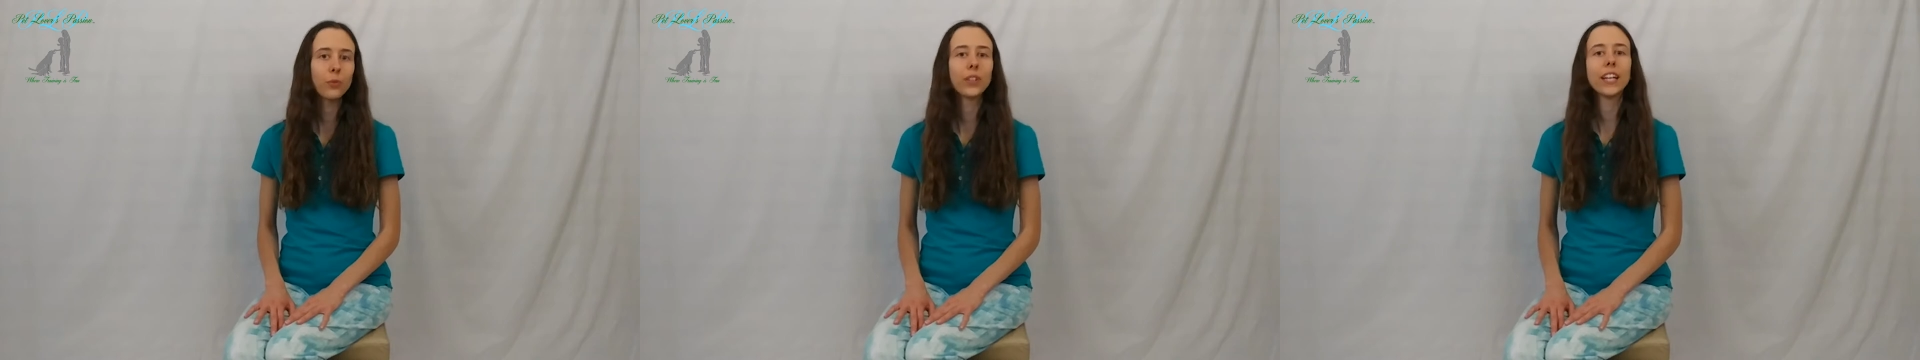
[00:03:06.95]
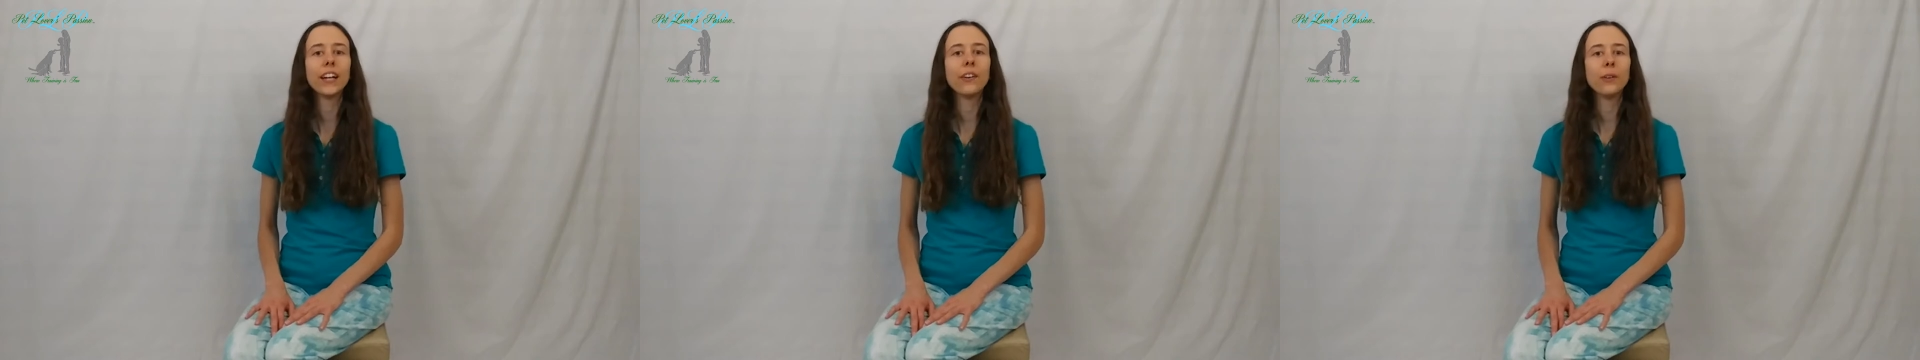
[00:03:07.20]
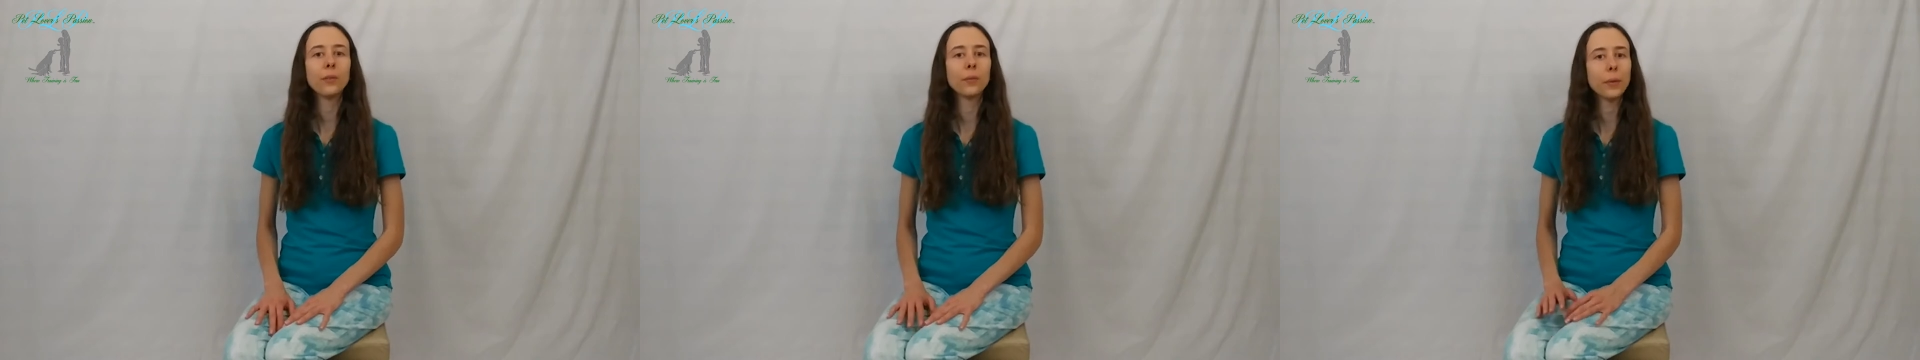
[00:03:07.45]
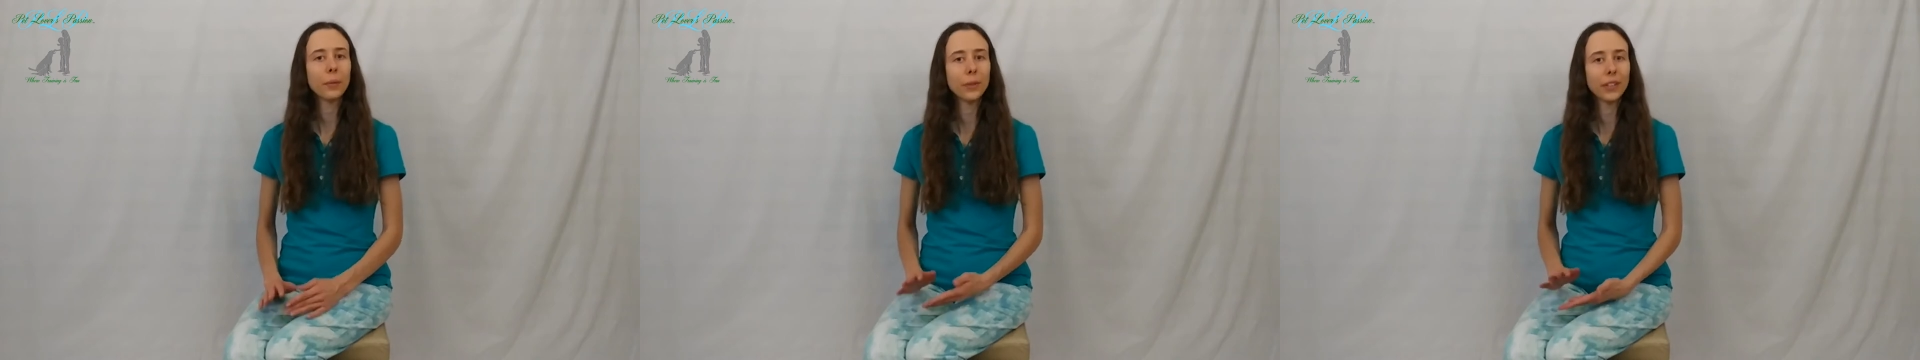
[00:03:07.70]
this video,
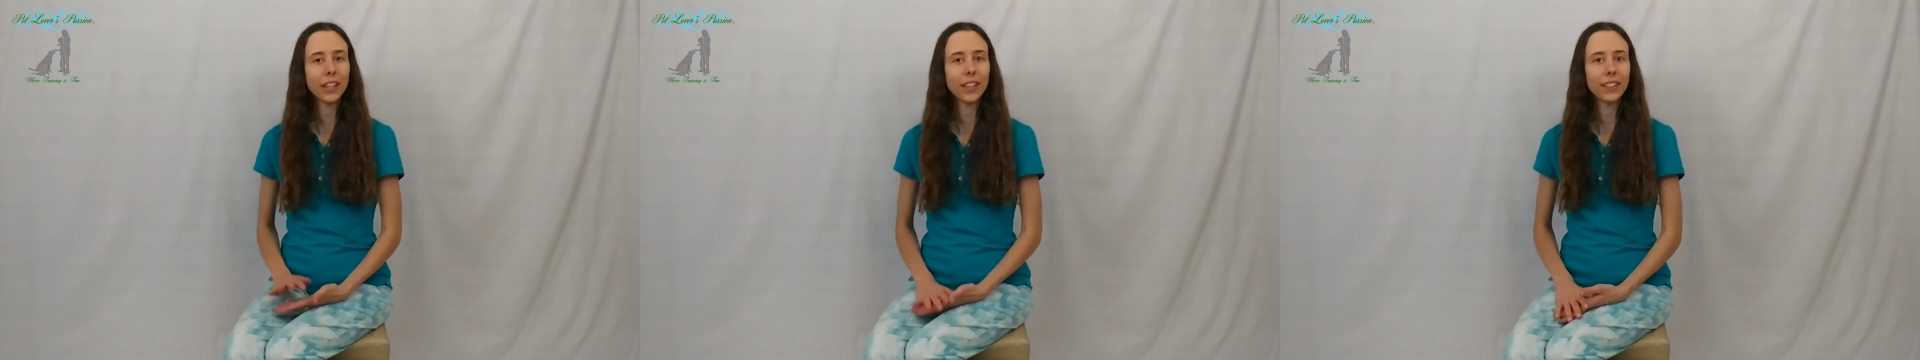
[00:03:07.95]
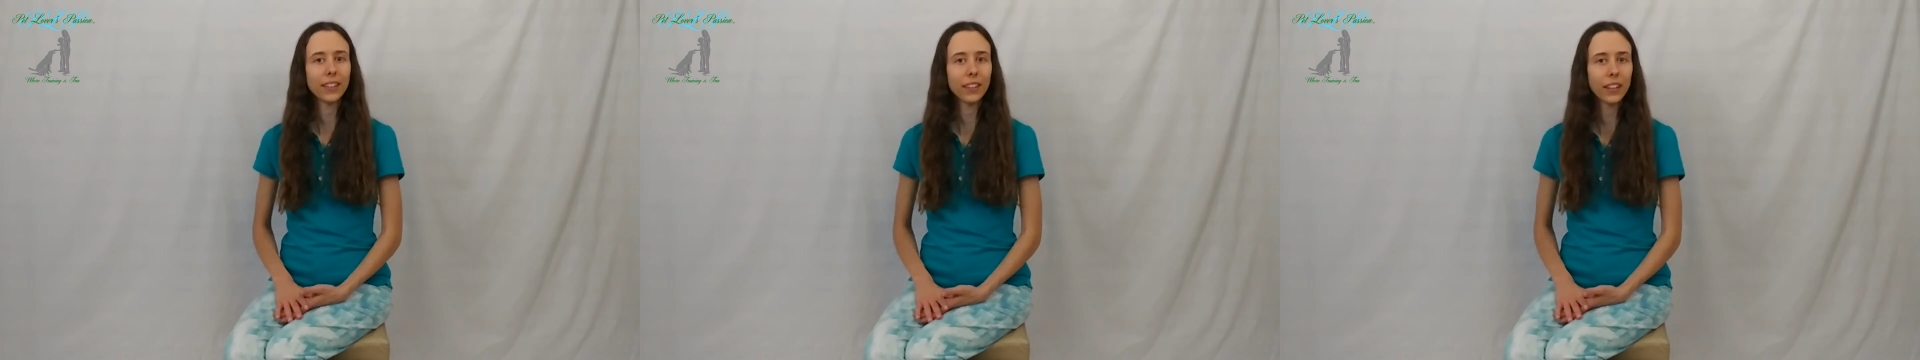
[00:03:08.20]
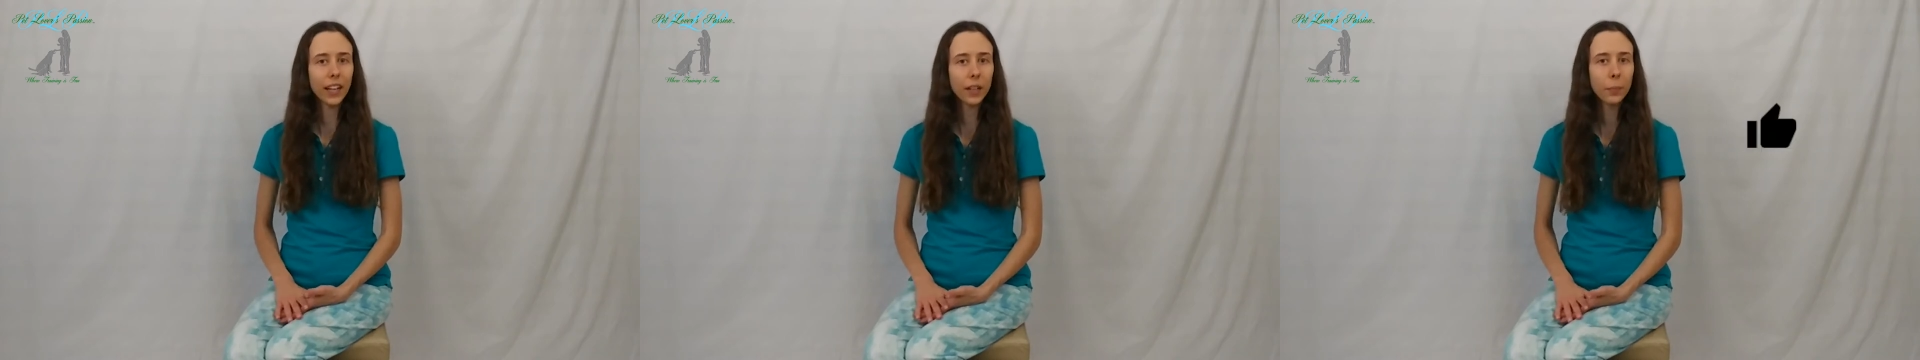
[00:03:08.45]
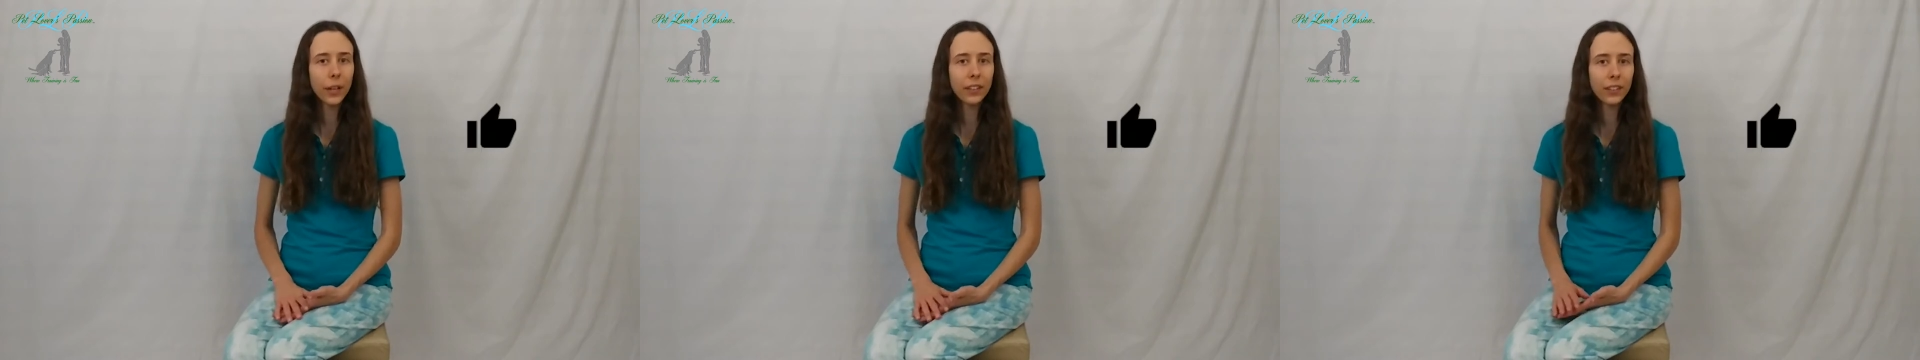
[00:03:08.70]
remember to hit the
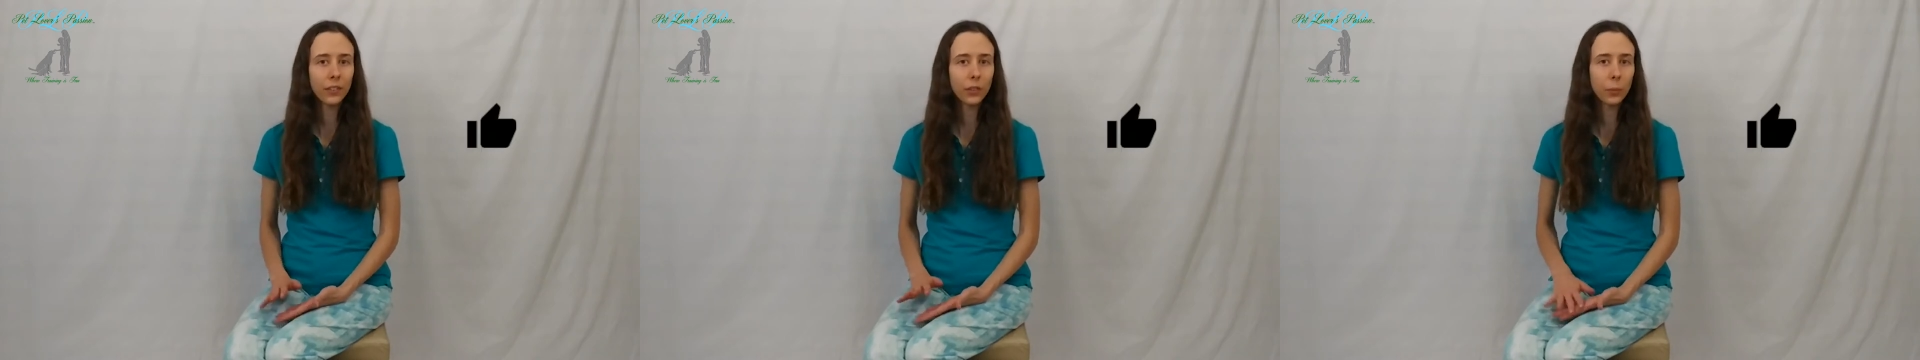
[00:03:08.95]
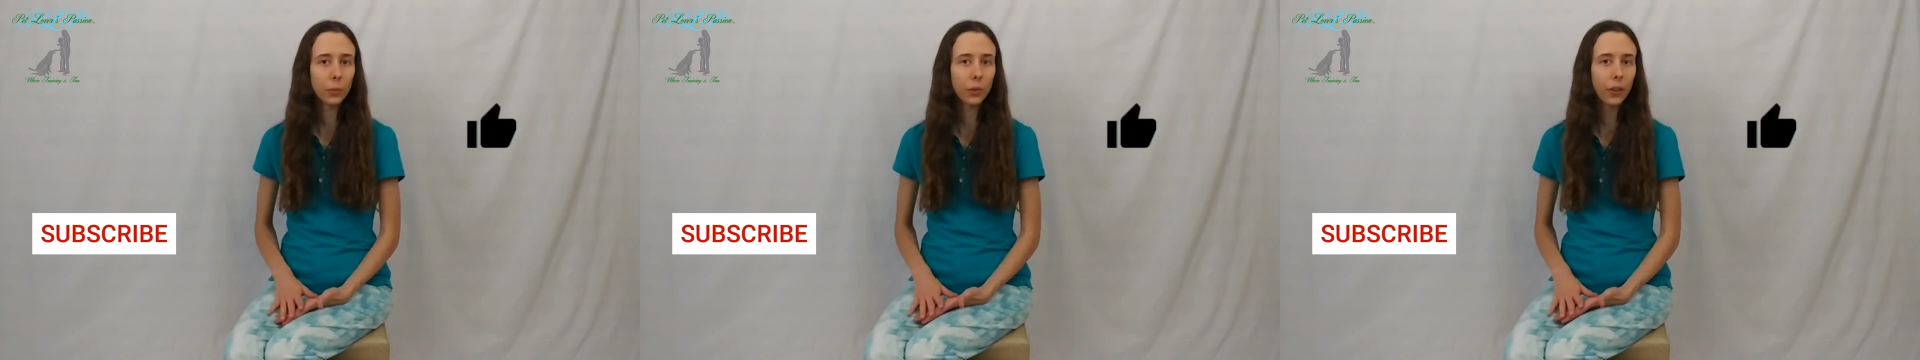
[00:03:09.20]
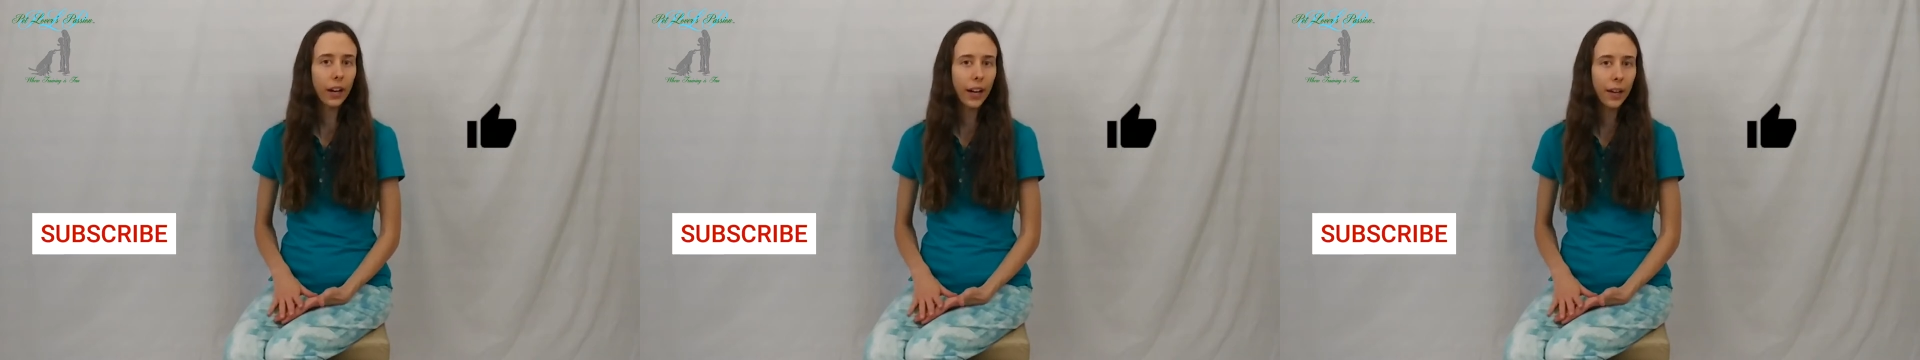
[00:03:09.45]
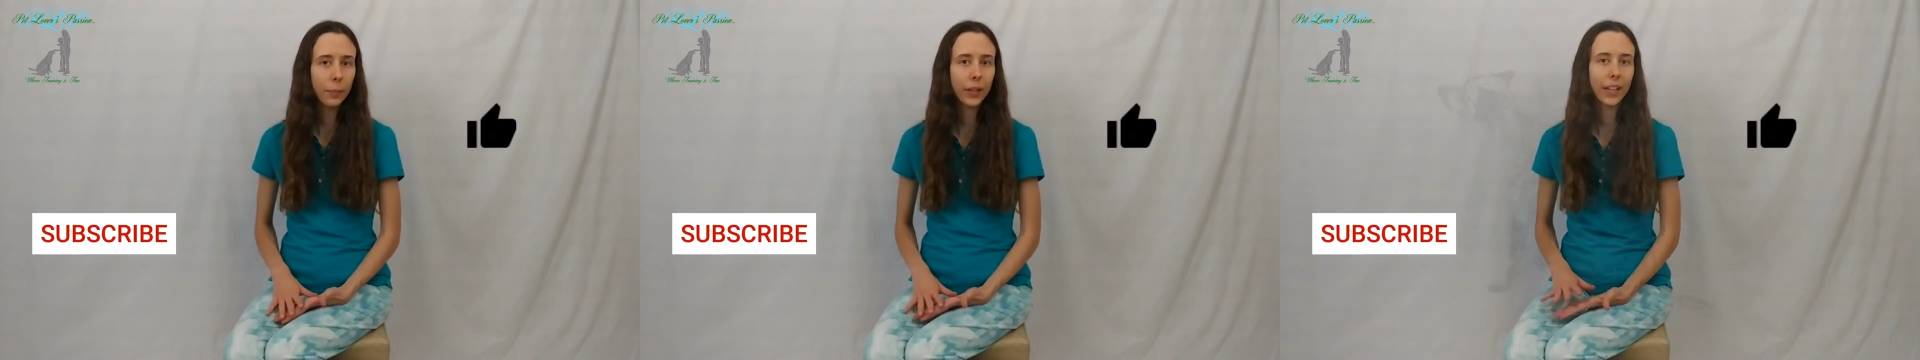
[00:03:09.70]
like button,
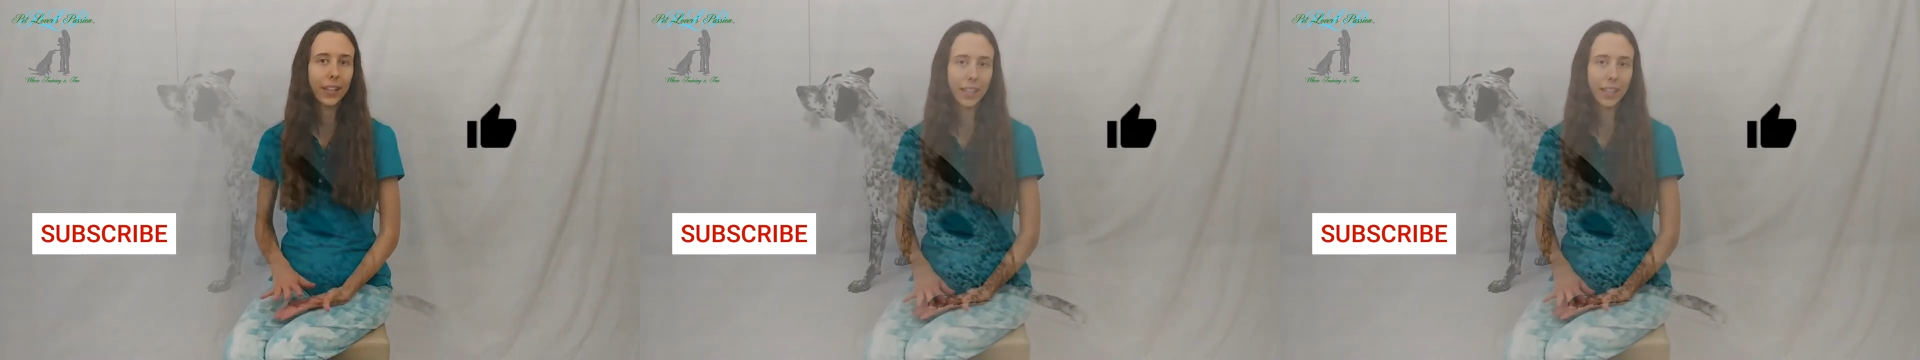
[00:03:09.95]
subscribe,